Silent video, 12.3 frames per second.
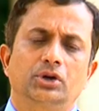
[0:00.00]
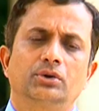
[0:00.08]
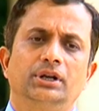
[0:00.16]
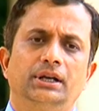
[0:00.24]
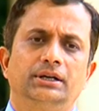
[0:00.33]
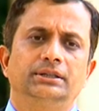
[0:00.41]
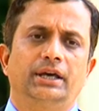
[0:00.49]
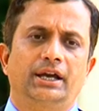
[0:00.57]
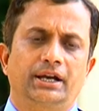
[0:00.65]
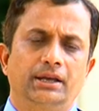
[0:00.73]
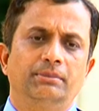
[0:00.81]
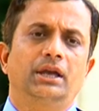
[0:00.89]
not only learn the
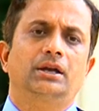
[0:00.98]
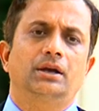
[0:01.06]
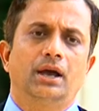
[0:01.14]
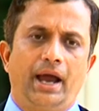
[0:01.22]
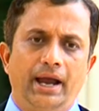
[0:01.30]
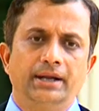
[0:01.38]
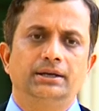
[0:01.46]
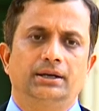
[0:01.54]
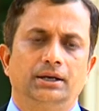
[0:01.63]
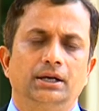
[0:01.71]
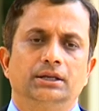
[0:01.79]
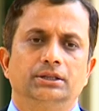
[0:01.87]
academic and
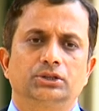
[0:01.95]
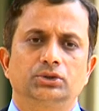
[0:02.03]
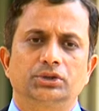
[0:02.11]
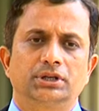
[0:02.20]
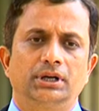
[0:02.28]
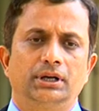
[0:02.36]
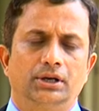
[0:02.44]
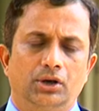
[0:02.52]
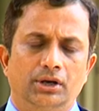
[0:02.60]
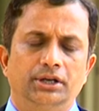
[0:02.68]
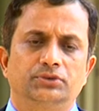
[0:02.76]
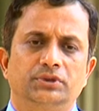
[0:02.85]
the social
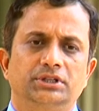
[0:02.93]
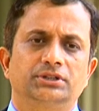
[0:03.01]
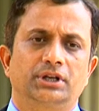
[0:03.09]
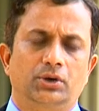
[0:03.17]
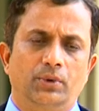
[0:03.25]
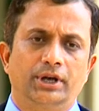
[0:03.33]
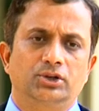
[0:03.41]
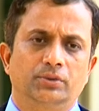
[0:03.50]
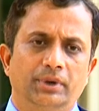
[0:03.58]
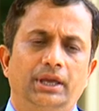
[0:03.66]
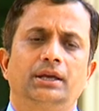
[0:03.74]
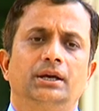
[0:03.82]
knowledge which is required to
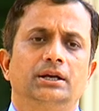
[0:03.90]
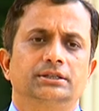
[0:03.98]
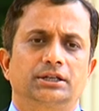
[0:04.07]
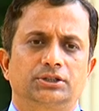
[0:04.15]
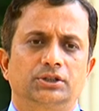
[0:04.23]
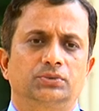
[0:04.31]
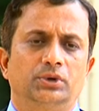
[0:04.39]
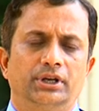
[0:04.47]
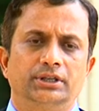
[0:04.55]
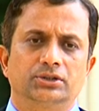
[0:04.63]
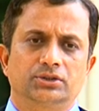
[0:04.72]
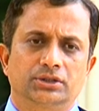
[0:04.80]
be successful
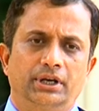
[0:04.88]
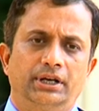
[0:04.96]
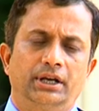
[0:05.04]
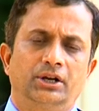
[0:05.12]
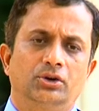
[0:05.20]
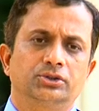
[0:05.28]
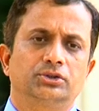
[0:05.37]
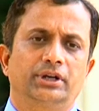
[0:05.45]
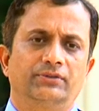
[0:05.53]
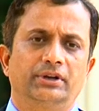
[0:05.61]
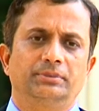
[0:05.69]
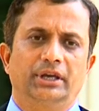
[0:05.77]
in the society and also
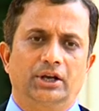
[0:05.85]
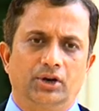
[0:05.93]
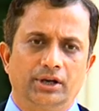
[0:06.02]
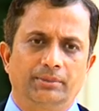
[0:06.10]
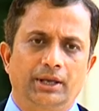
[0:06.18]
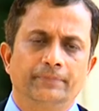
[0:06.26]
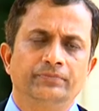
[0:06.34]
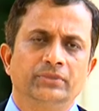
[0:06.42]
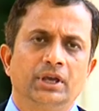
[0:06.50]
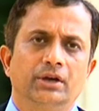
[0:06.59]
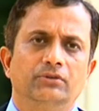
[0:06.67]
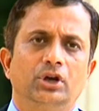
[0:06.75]
develop the economy.
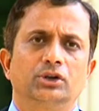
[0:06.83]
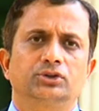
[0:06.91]
We